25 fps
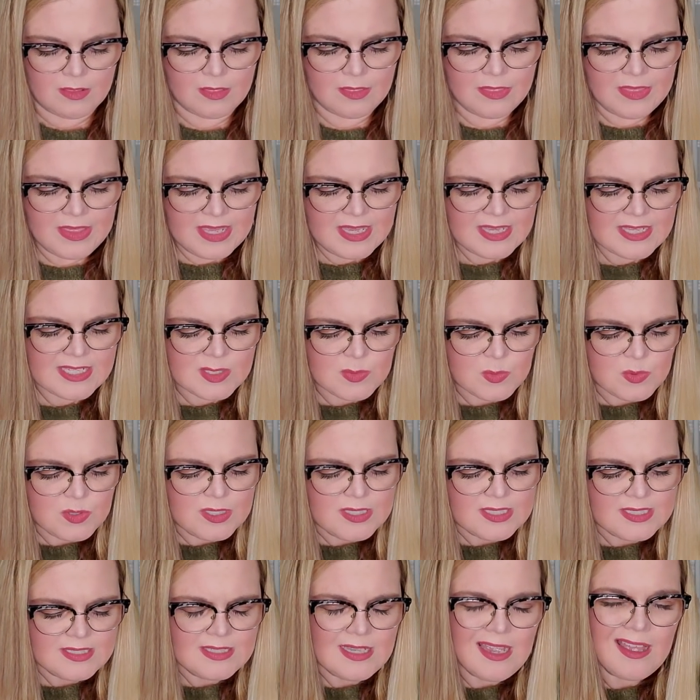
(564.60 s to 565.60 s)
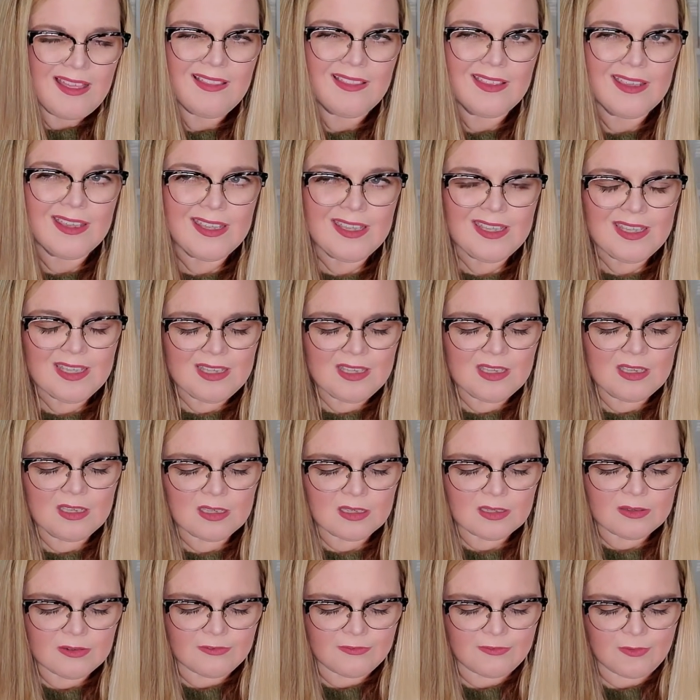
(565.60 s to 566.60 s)
These were selling
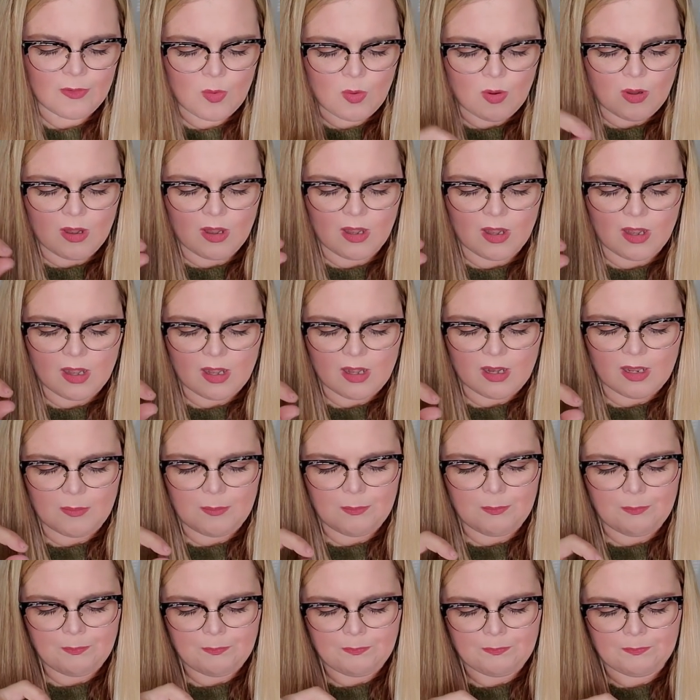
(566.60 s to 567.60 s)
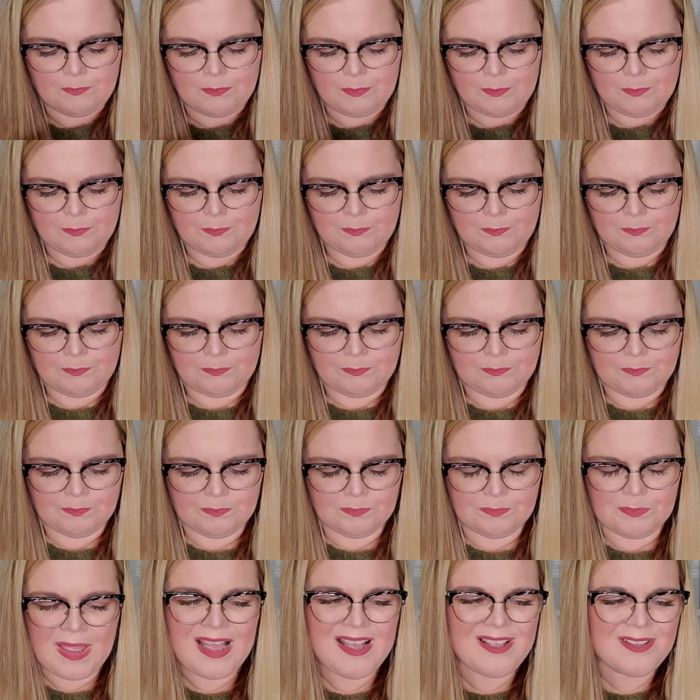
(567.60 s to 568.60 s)
for
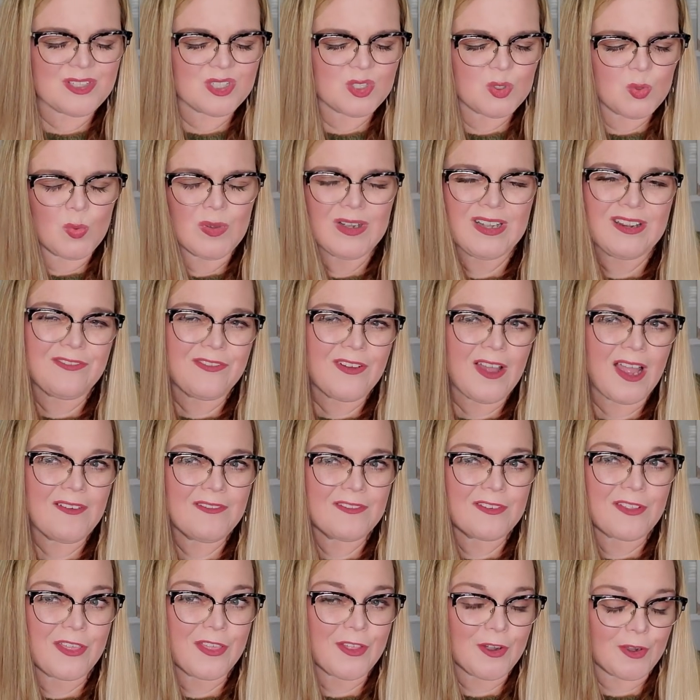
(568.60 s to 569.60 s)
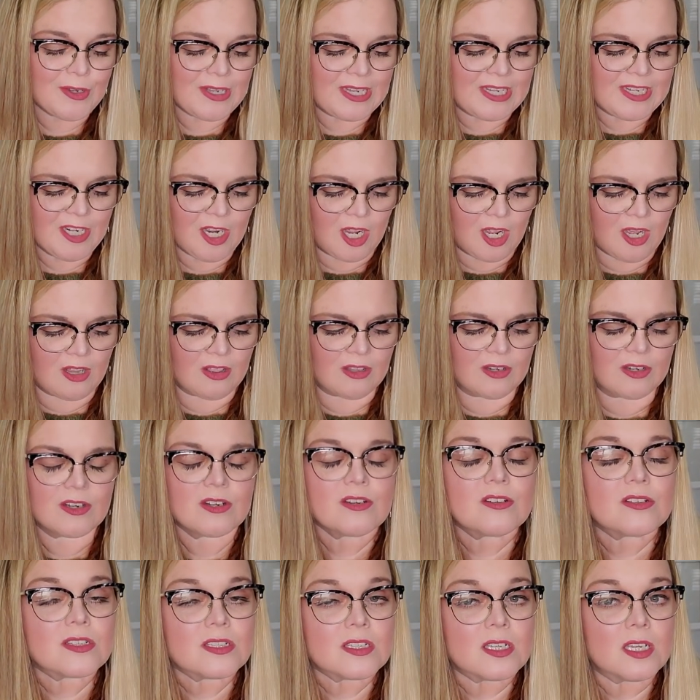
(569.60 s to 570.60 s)
about 25 to
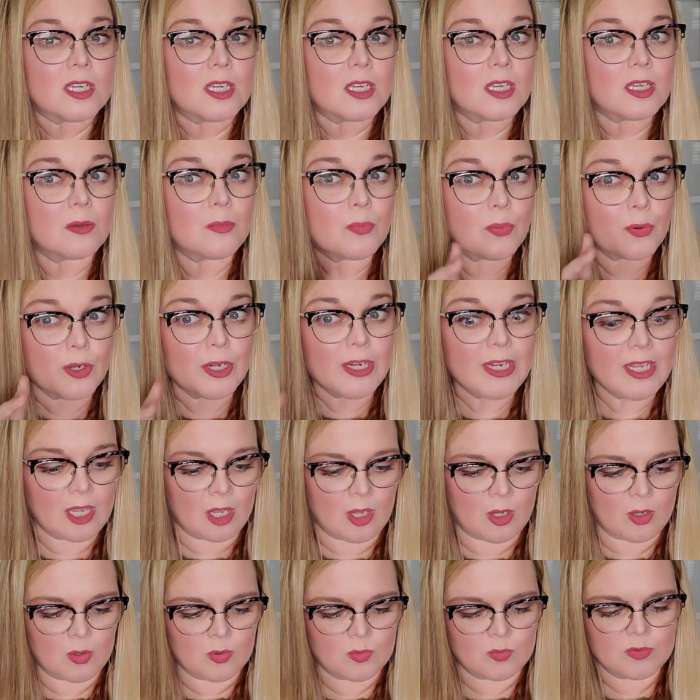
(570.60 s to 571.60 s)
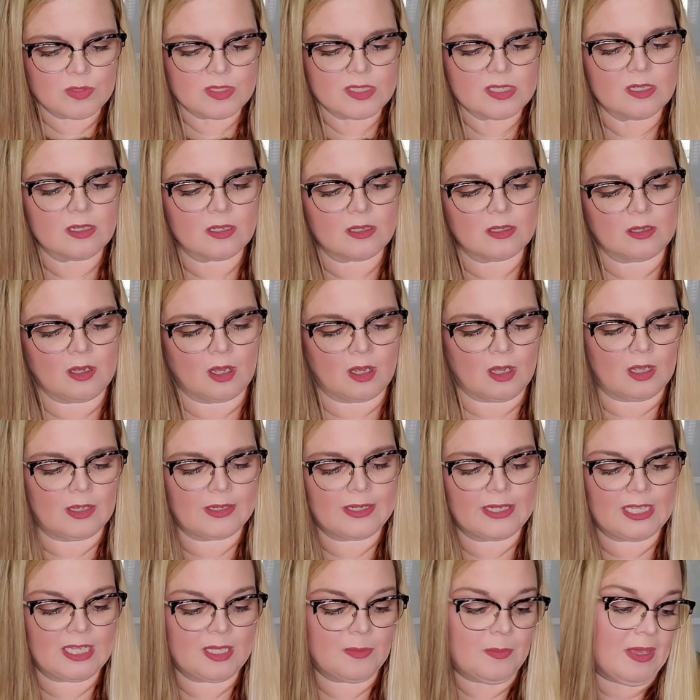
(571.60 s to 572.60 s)
$30 pre-owned on
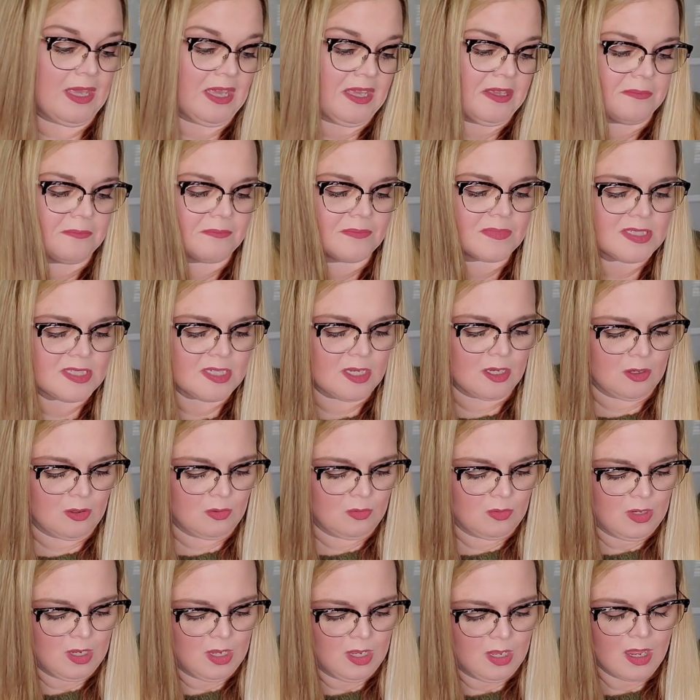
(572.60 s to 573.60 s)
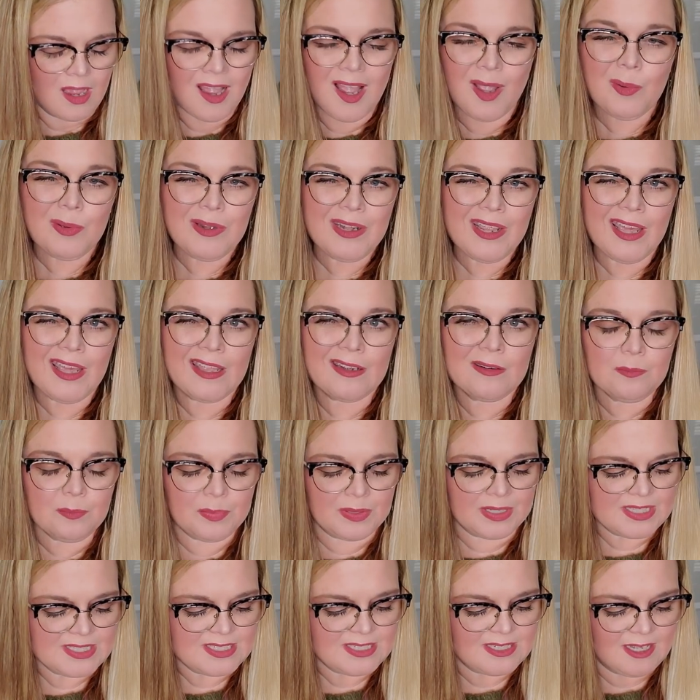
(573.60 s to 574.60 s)
eBay. So I went ahead and
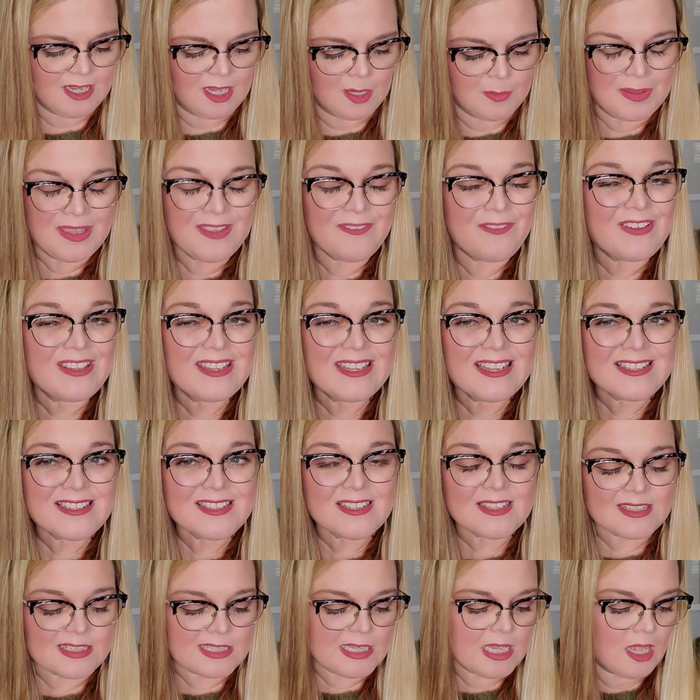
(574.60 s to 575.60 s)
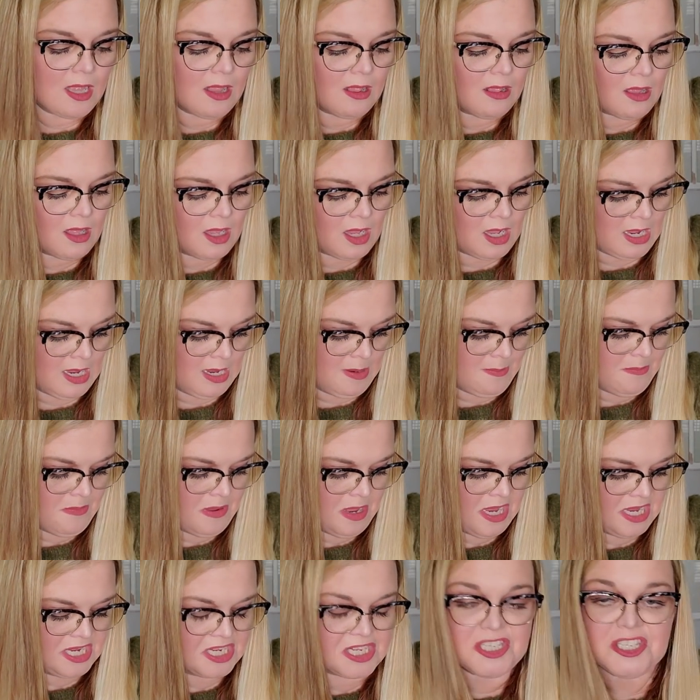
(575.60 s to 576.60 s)
picked it up. If it doesn't sell, I
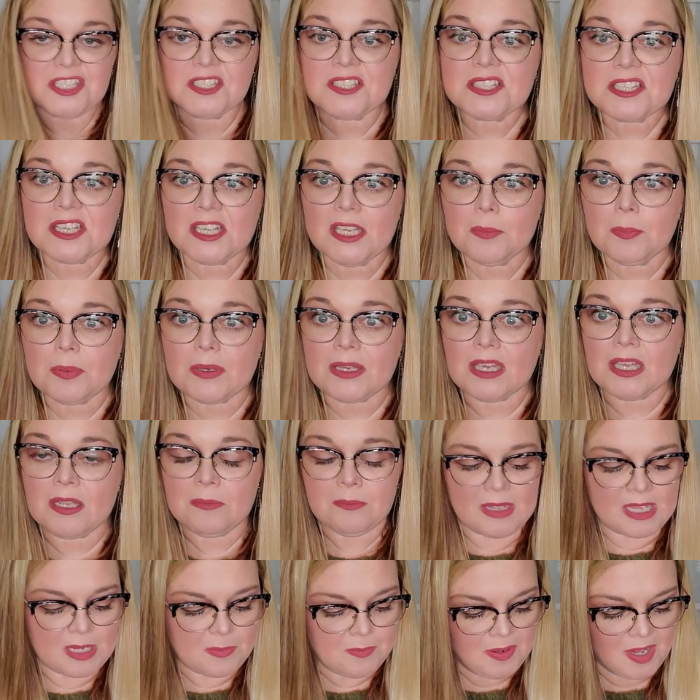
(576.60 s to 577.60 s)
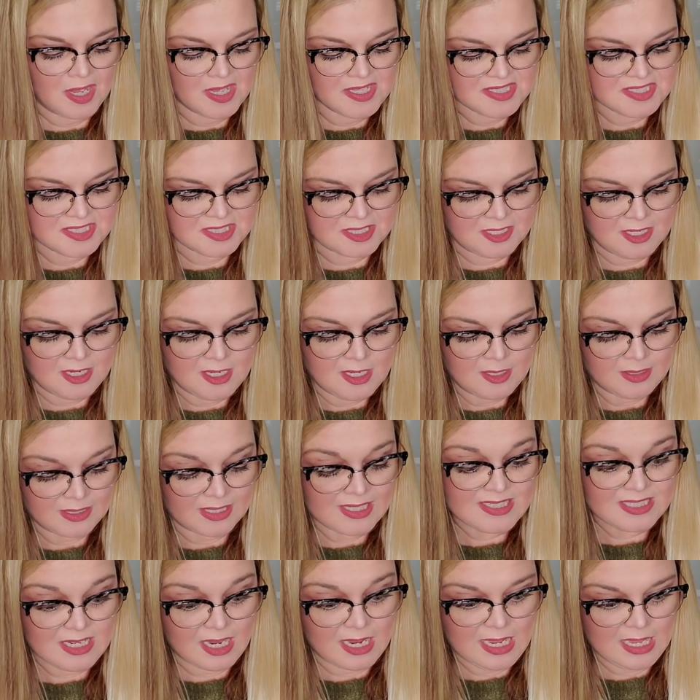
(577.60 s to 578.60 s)
might just keep it and make pasta
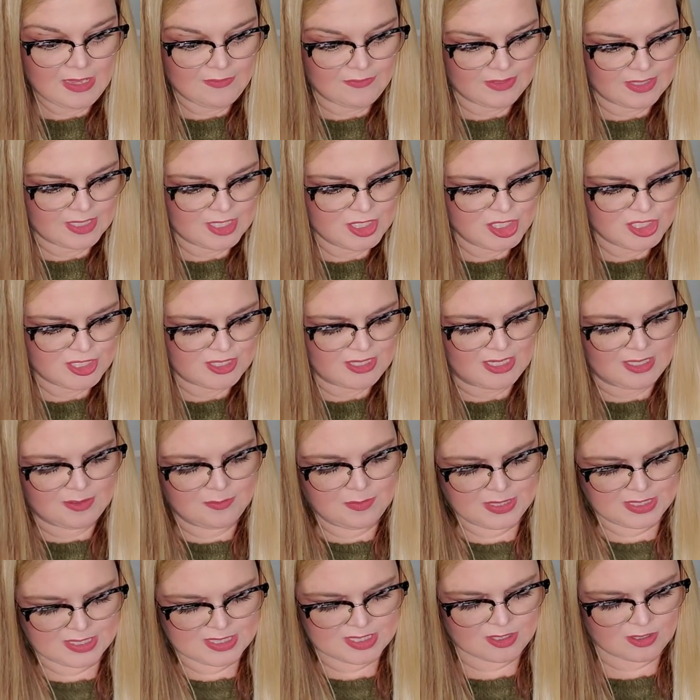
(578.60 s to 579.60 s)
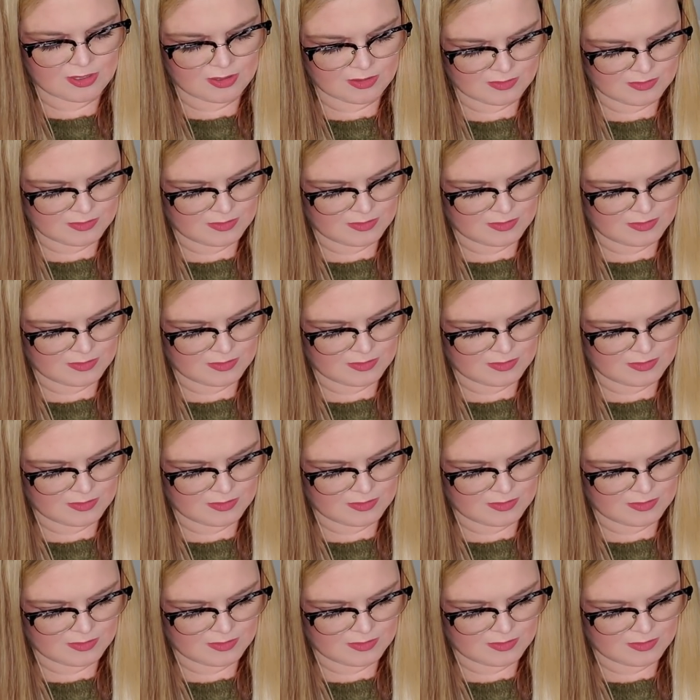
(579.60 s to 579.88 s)
because I have a KitchenAid mixer.